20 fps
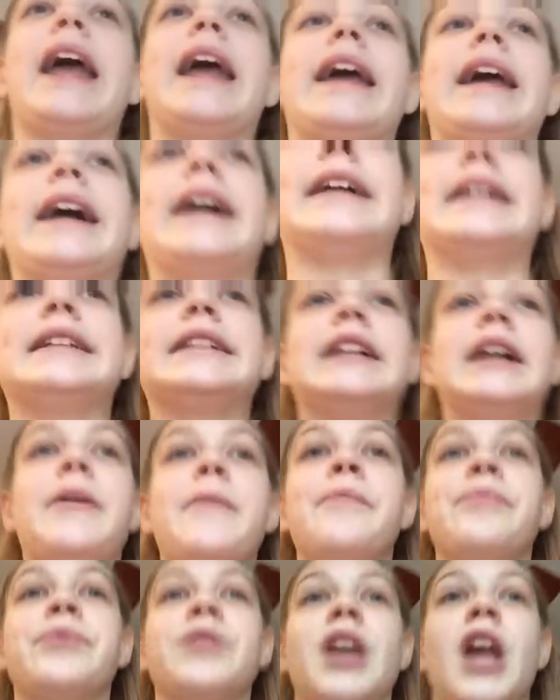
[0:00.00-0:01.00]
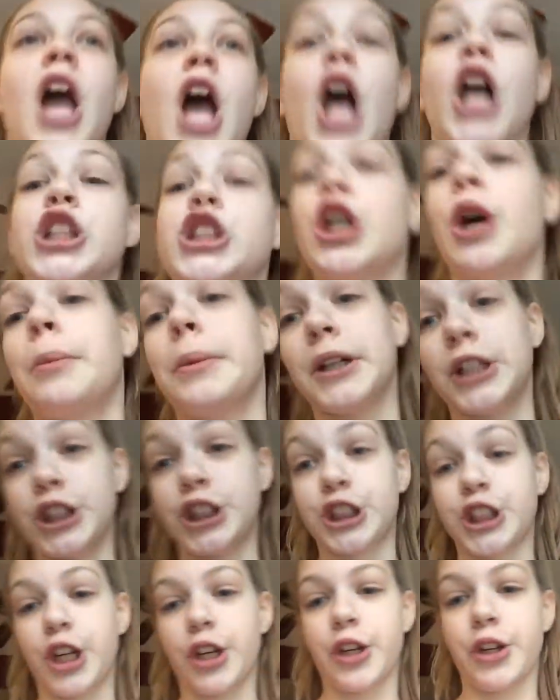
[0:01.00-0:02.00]
and so I'm gonna
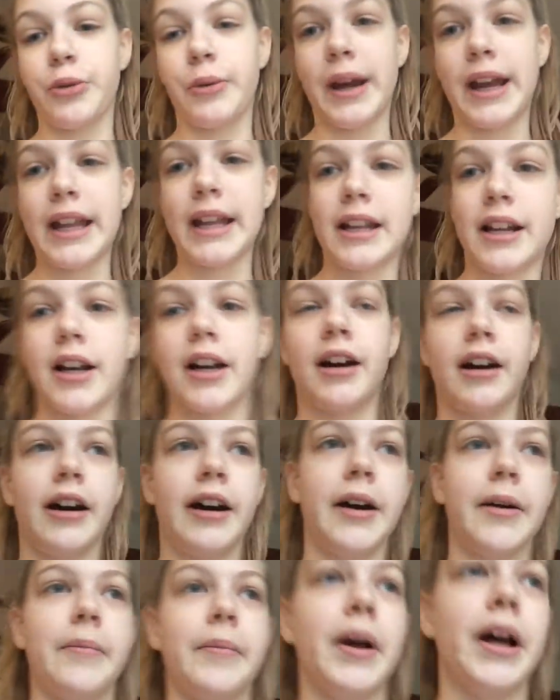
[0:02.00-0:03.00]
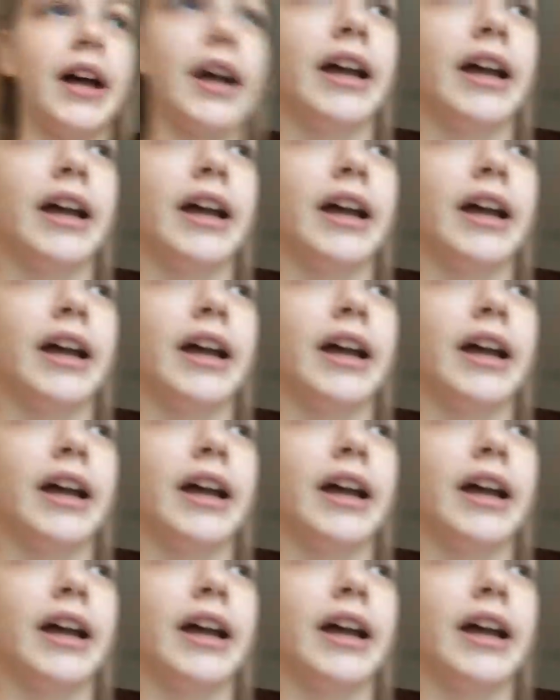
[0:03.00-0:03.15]
show you it um